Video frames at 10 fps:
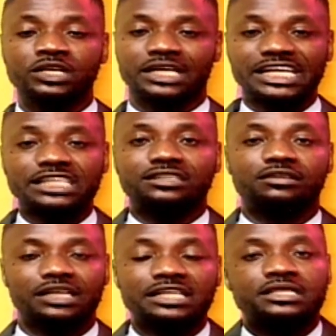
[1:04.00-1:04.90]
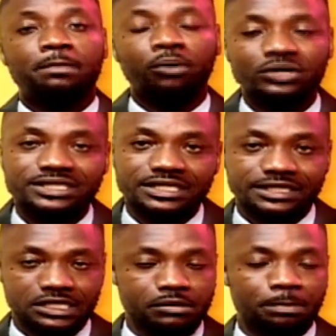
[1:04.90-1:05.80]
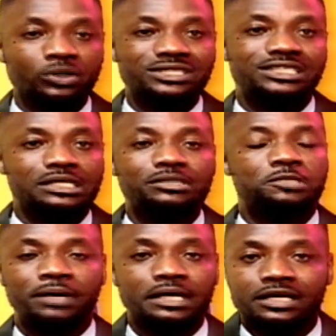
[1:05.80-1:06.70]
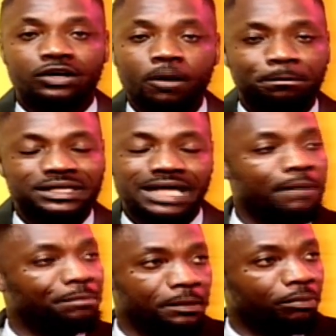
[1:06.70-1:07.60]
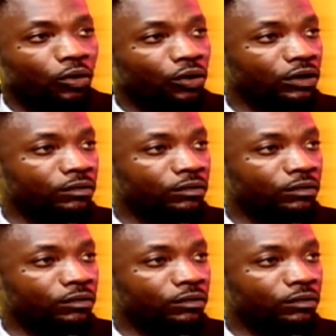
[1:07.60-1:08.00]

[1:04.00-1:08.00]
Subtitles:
it's a Ponzi scheme. A Ponzi scheme is rob Peter and pay Paul.